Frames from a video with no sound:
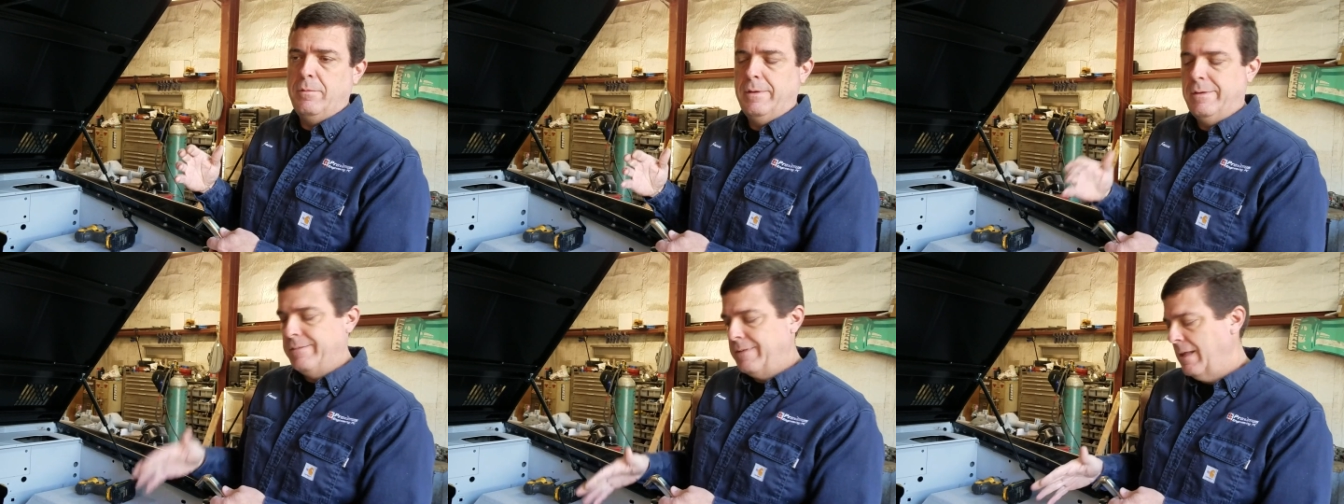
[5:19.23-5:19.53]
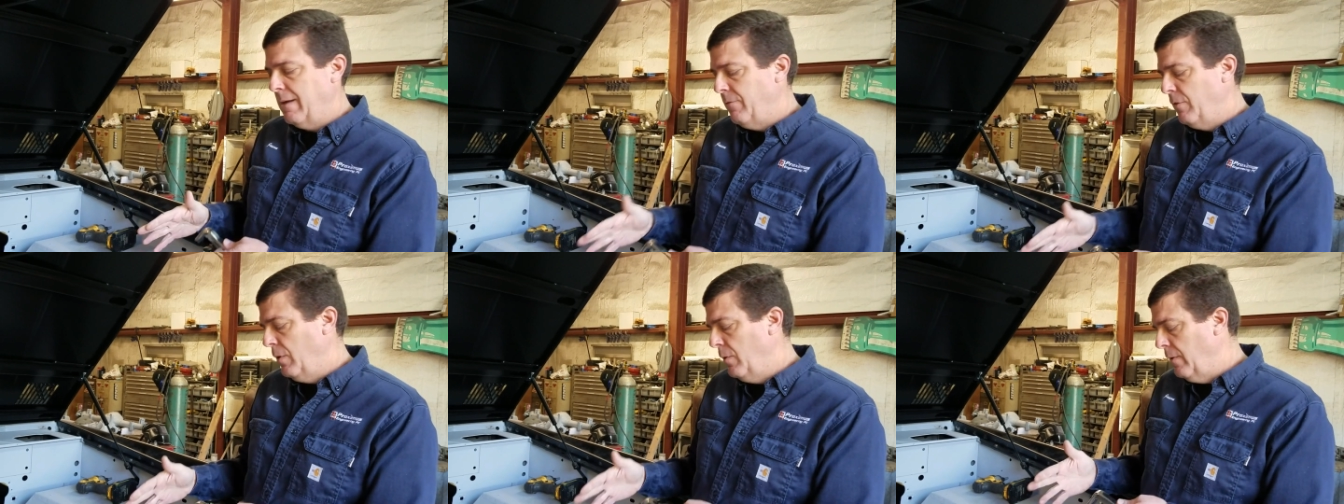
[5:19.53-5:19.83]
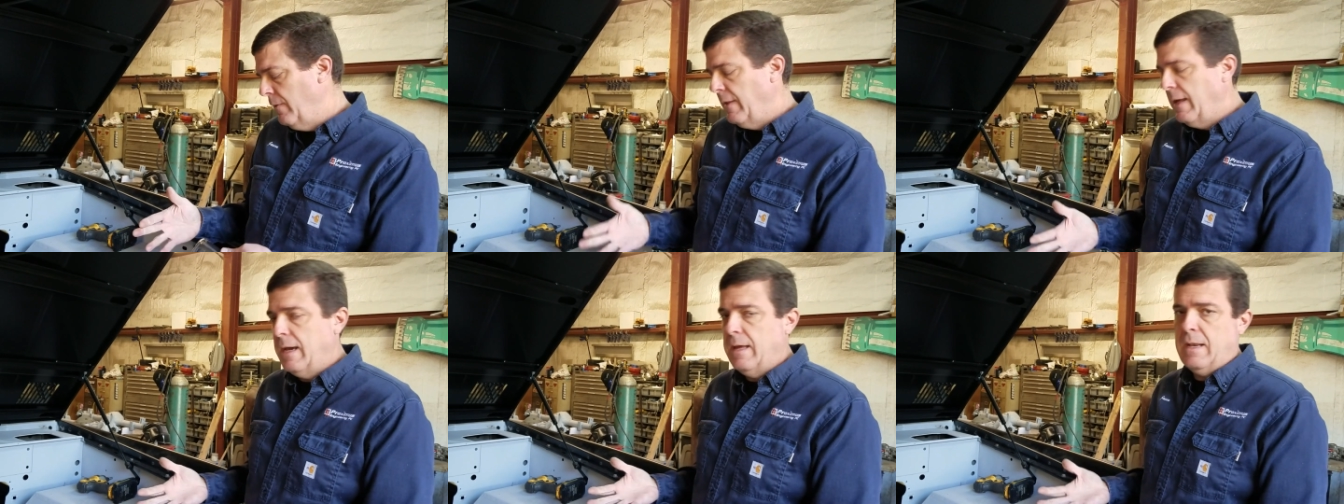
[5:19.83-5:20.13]
instead of
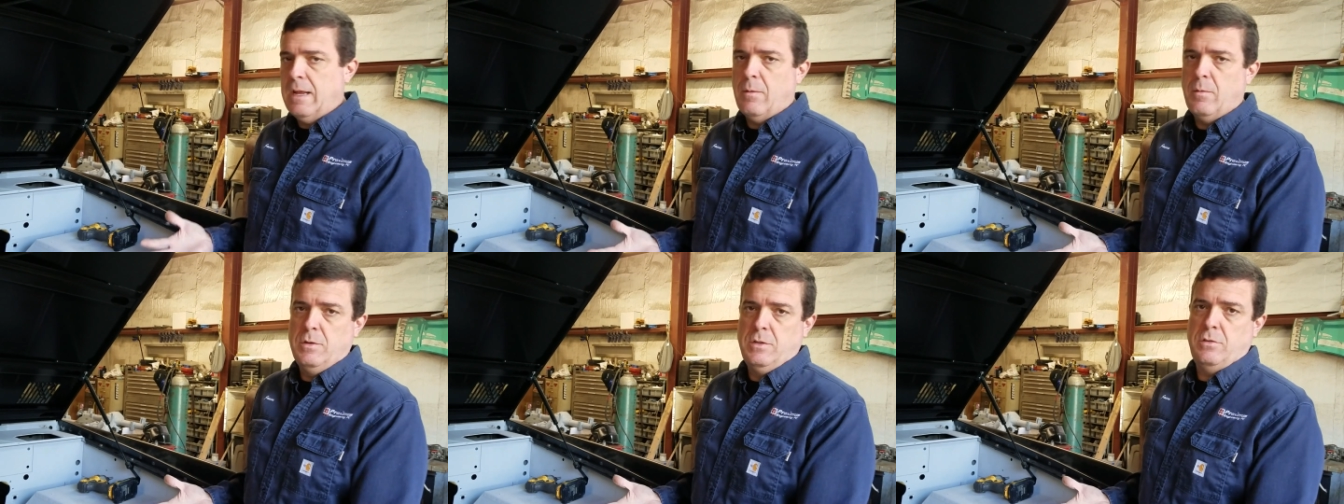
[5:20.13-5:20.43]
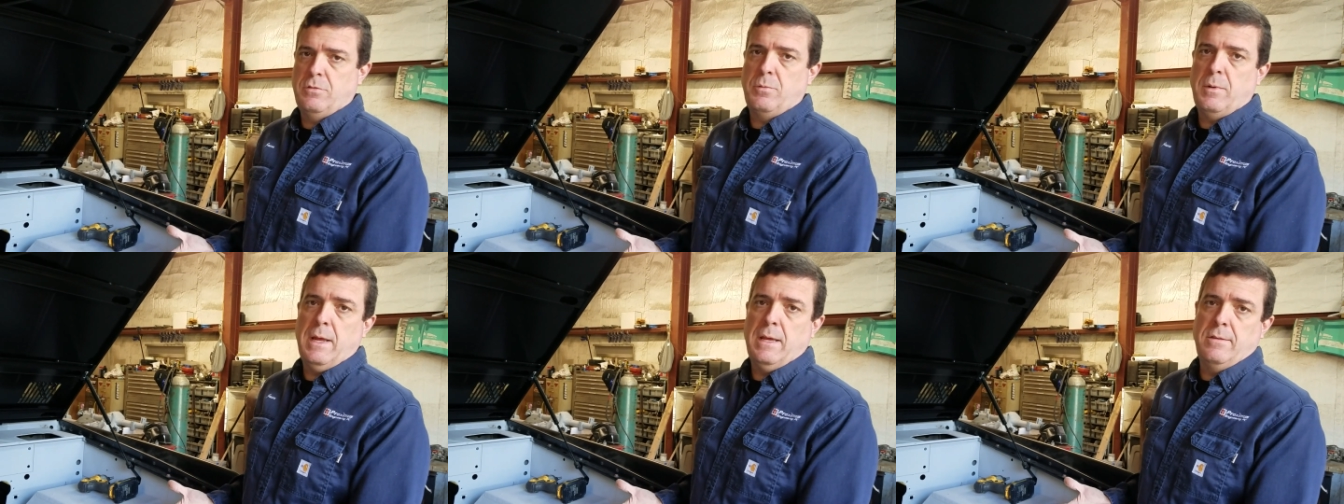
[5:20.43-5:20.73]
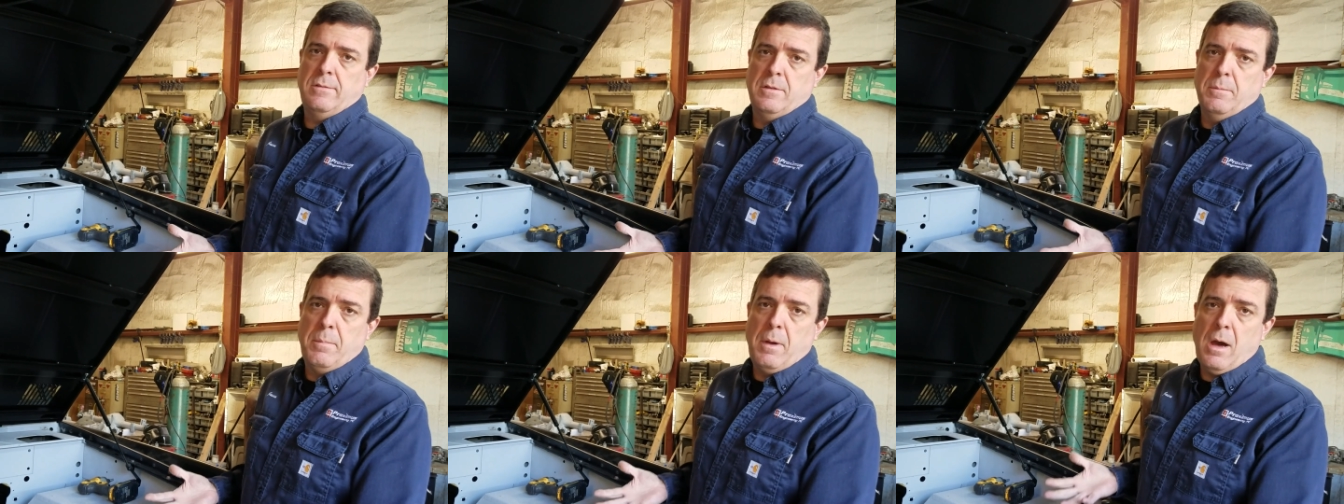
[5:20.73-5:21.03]
doing that, I would just
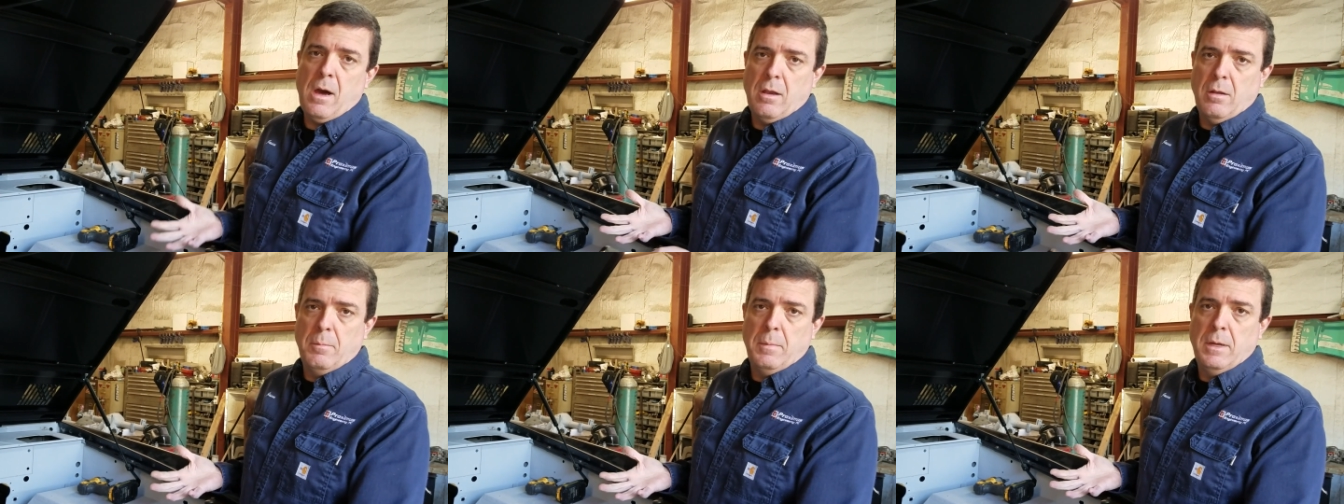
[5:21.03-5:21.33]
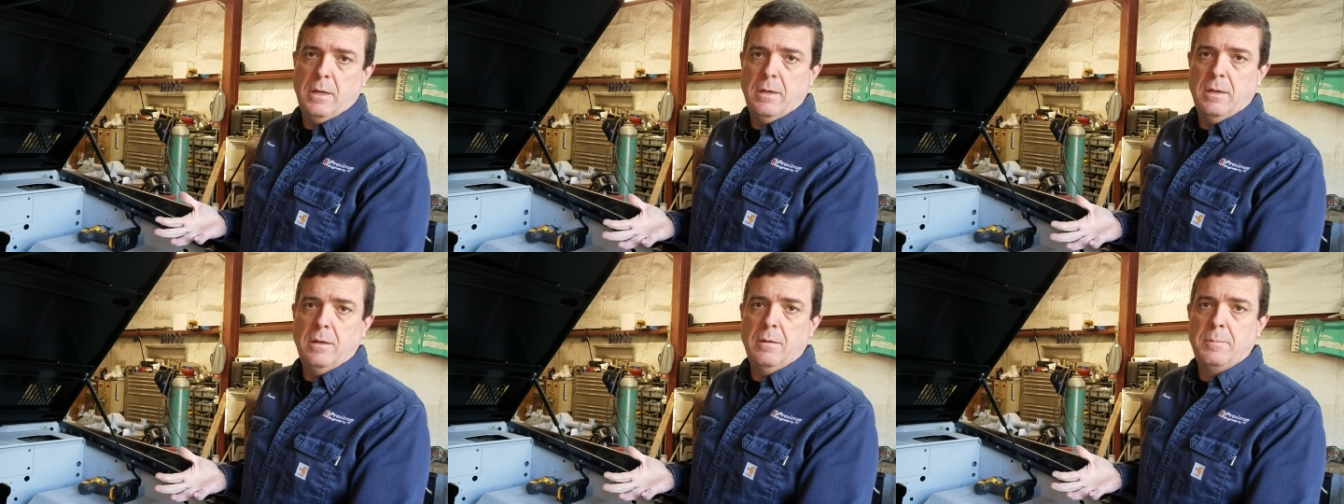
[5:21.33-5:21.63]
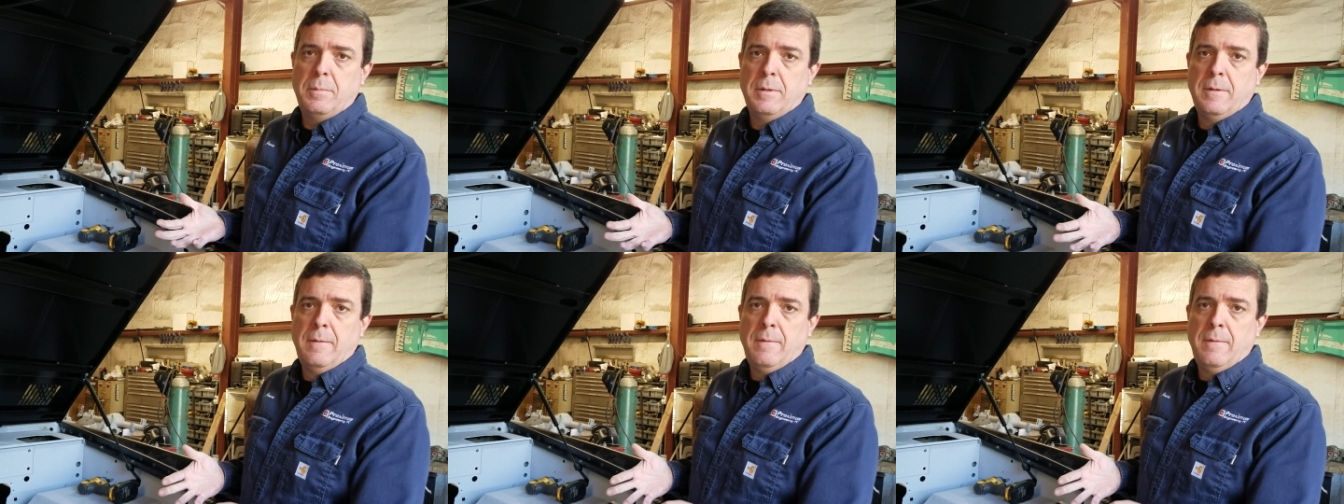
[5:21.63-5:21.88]
raise the bottom up.